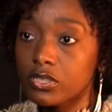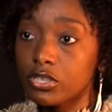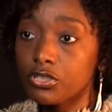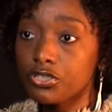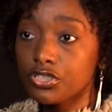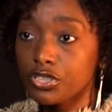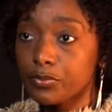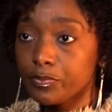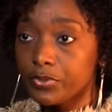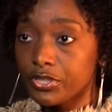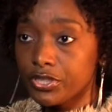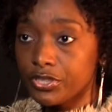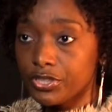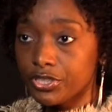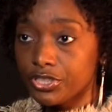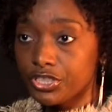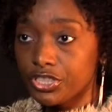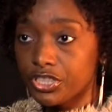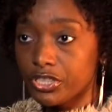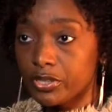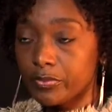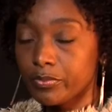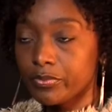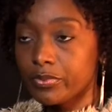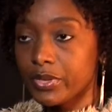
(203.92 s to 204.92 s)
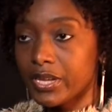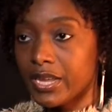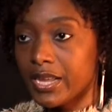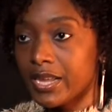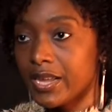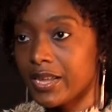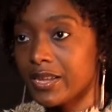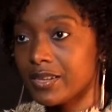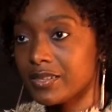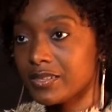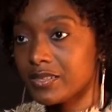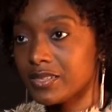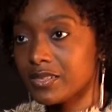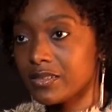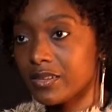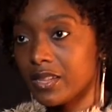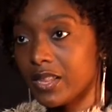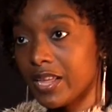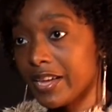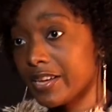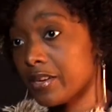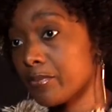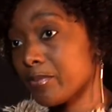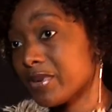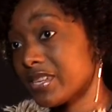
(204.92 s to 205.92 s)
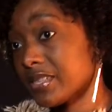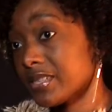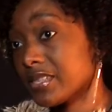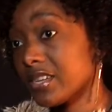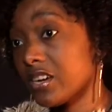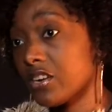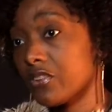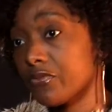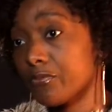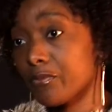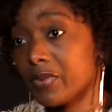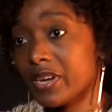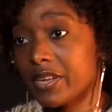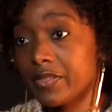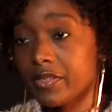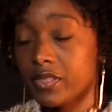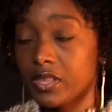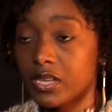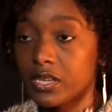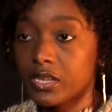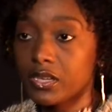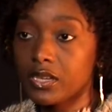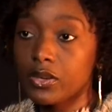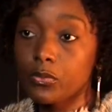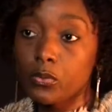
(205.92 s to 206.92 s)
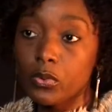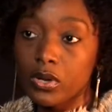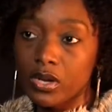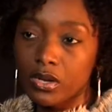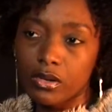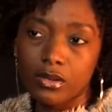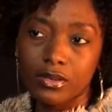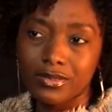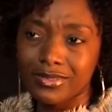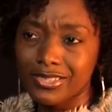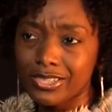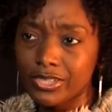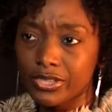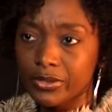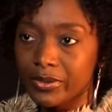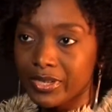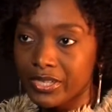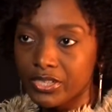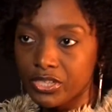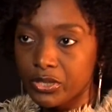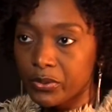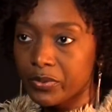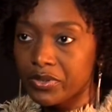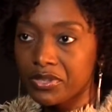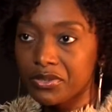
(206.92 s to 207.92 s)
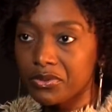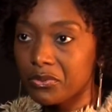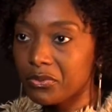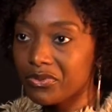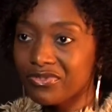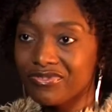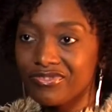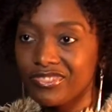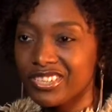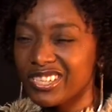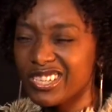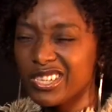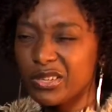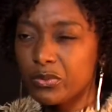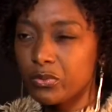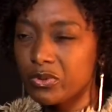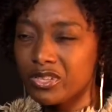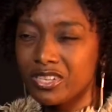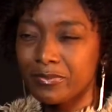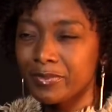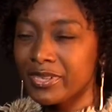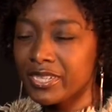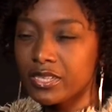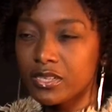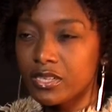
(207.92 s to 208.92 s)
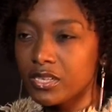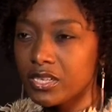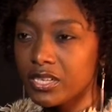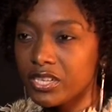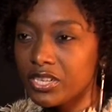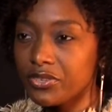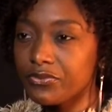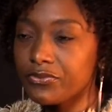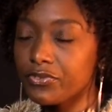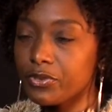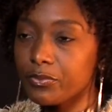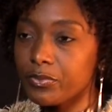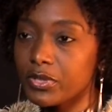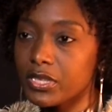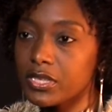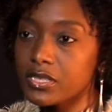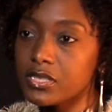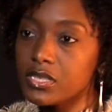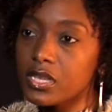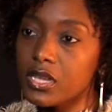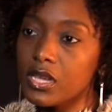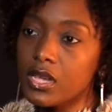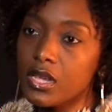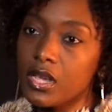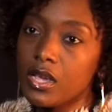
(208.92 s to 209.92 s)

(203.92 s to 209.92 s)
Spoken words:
in entrepreneurship and, like myself, might think, well, you know, I know it all, but really, what am I going to learn from this?